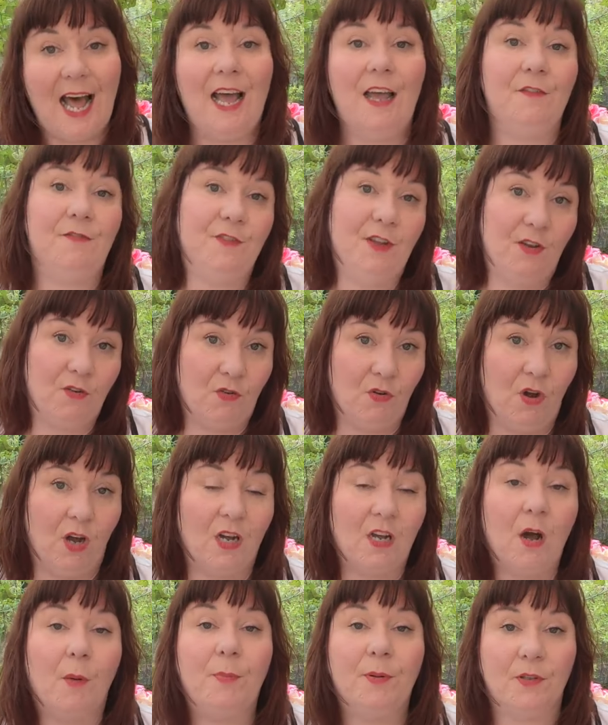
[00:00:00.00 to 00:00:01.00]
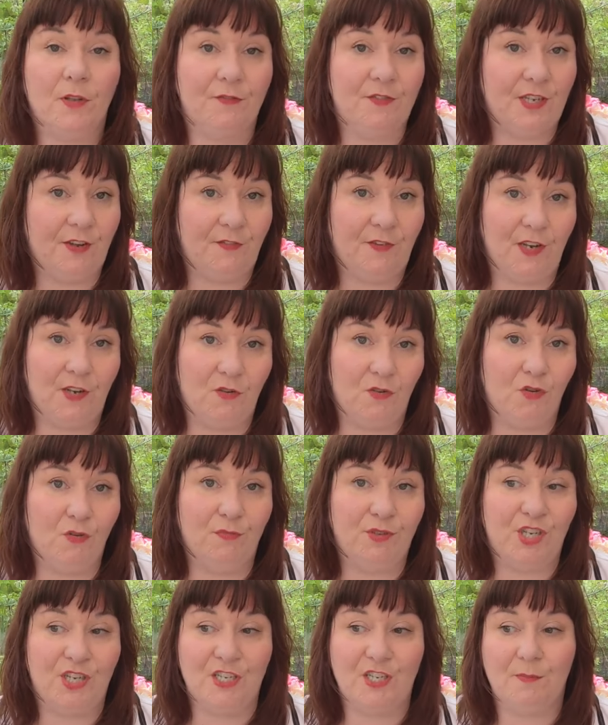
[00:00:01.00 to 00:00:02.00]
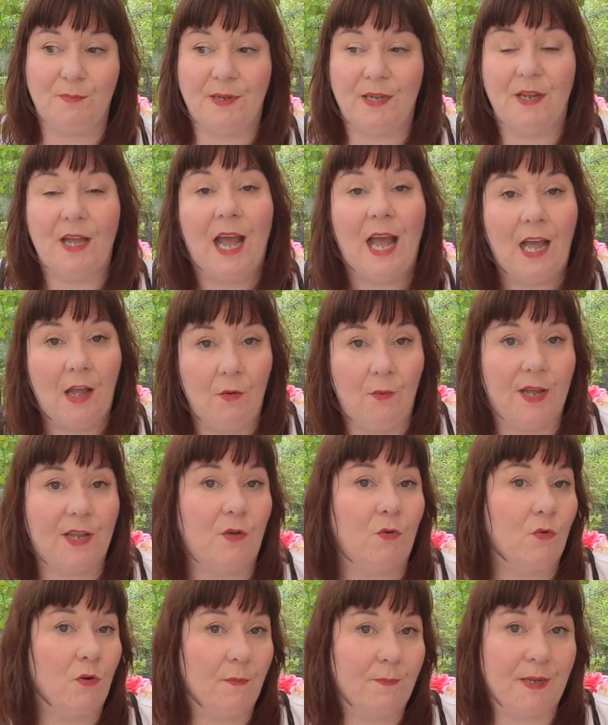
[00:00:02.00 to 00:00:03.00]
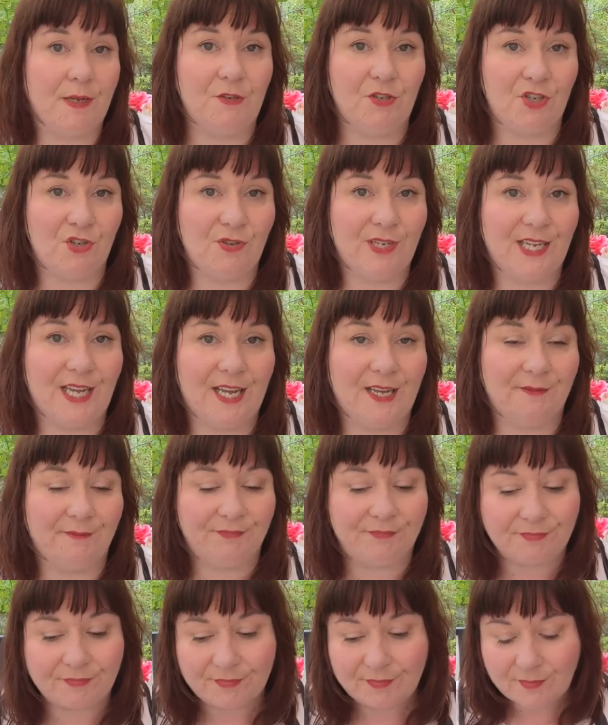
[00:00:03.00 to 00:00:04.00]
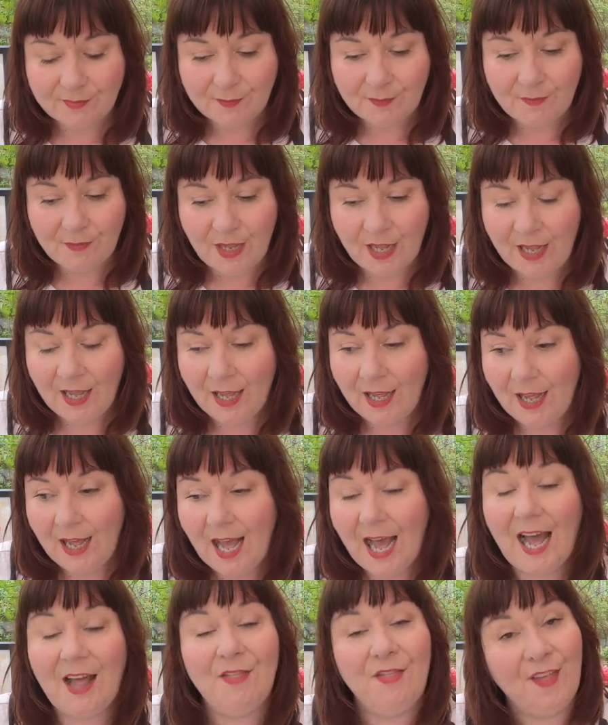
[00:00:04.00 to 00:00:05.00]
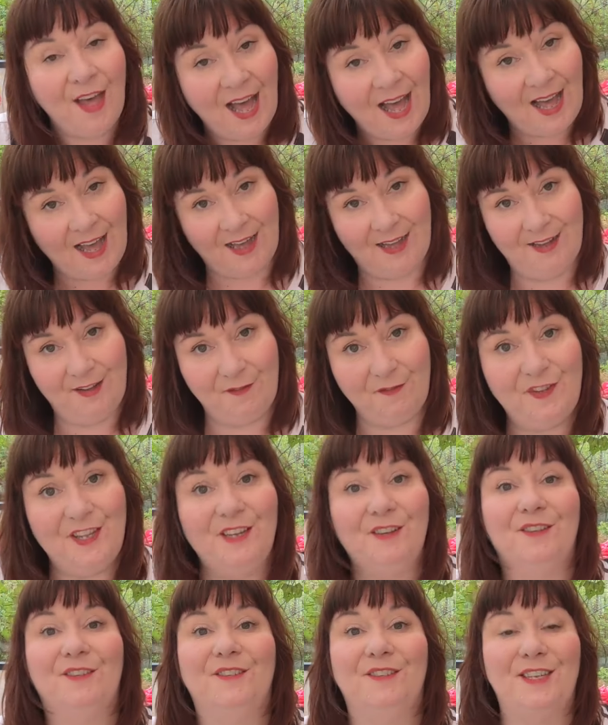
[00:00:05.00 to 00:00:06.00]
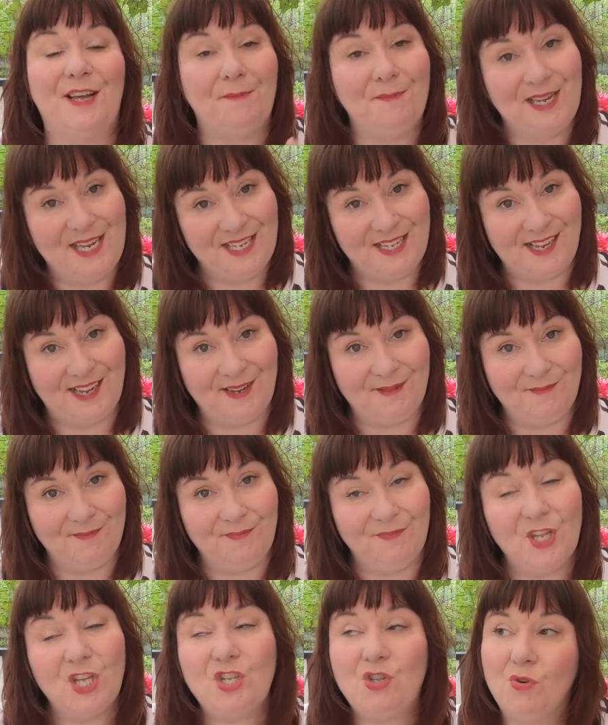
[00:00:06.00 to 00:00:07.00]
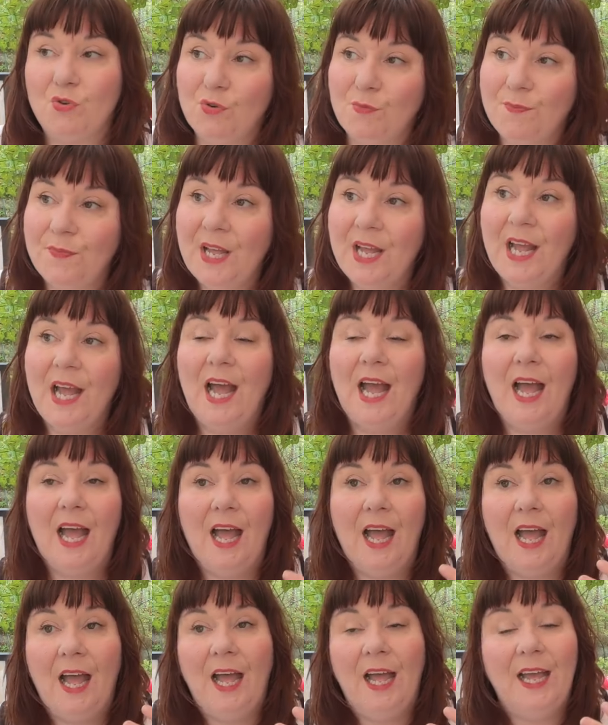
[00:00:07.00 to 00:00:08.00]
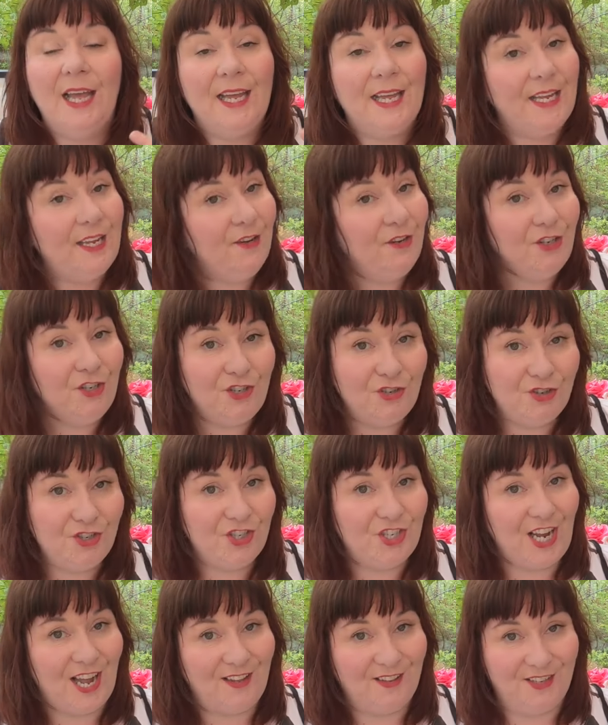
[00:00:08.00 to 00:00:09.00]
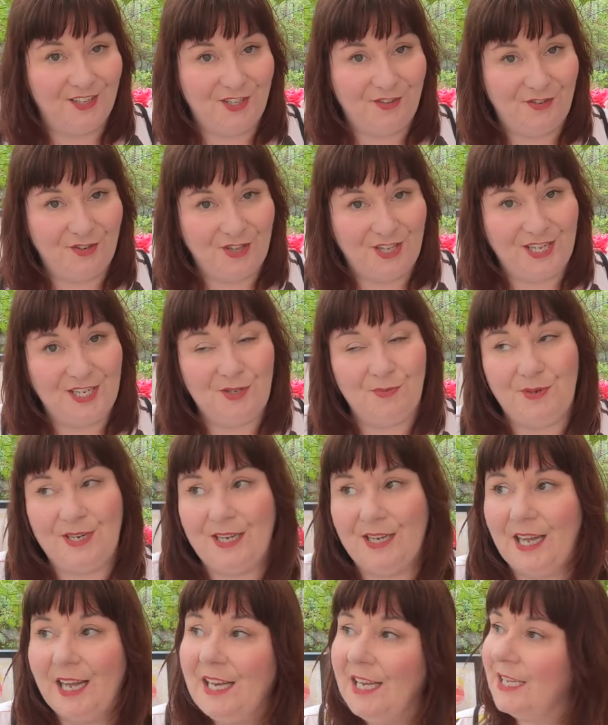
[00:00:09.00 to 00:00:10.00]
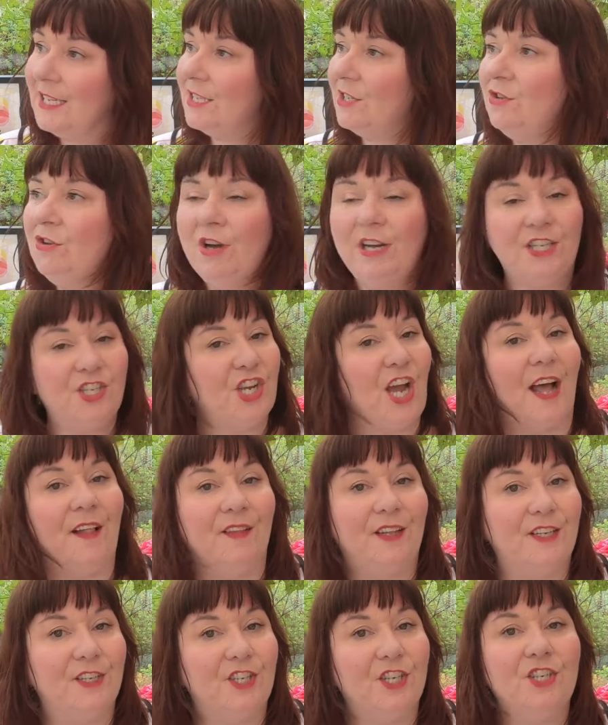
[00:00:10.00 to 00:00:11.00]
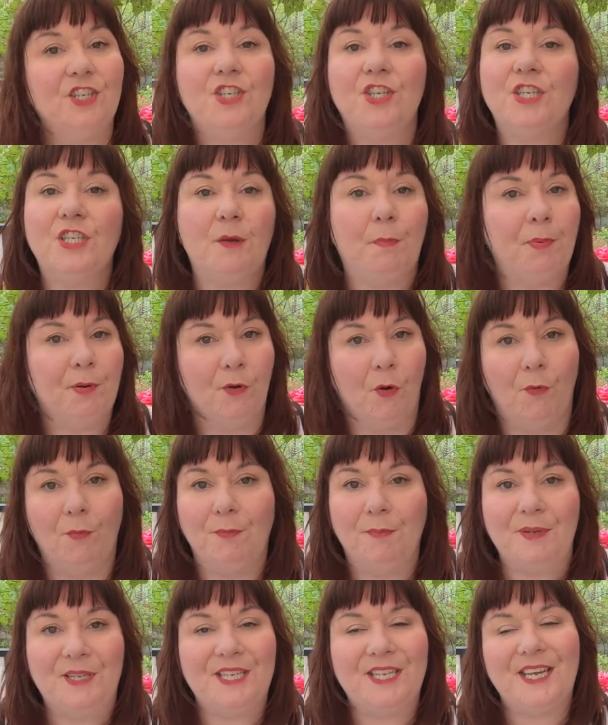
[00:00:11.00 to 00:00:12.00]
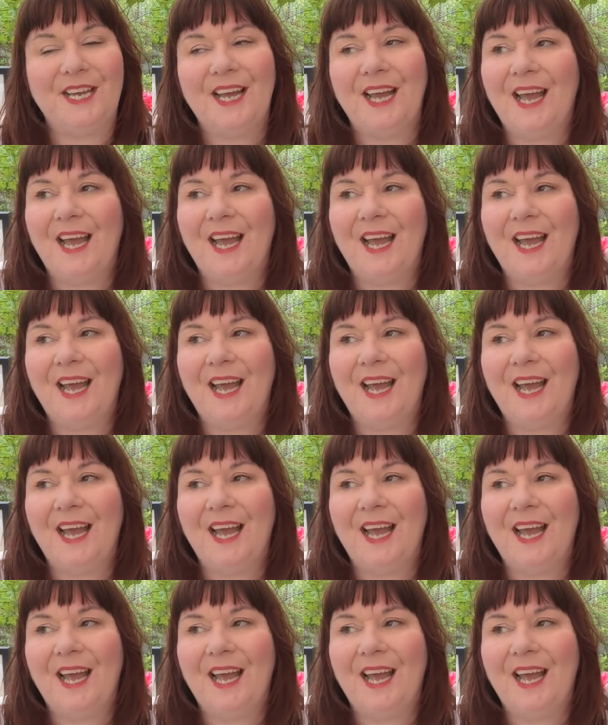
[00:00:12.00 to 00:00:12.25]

I've now got a couple of different options about how I go about doing it. And that feels amazing. So here's your challenge for this week. And it's not a challenge, it's just a prompt.